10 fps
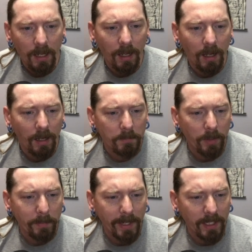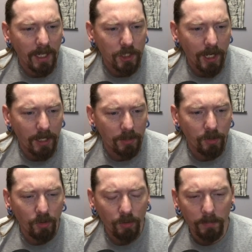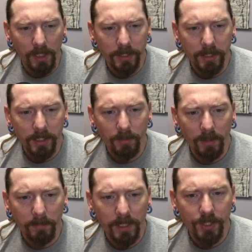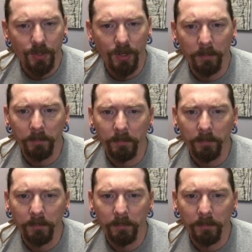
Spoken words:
So I might not chat too much, I just want to make sure I'm